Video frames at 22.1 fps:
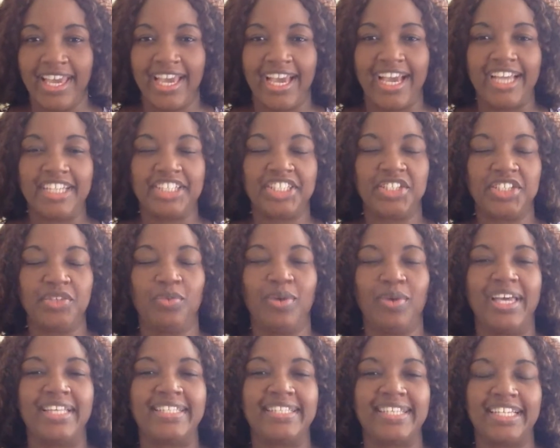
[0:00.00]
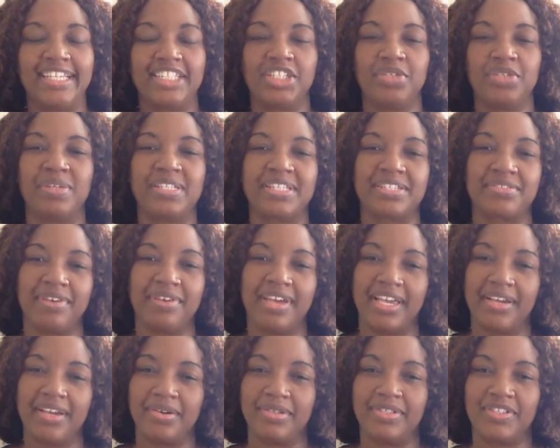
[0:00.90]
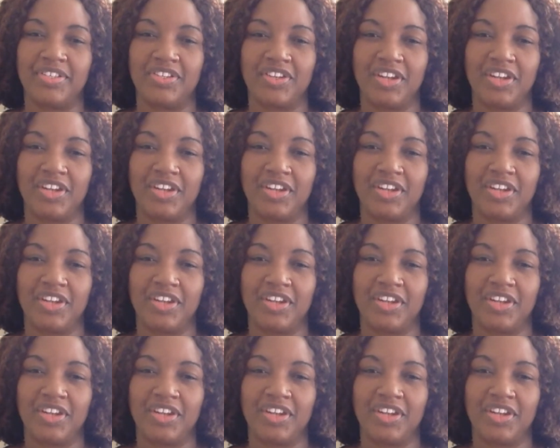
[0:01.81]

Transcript: And she went and she was crying out to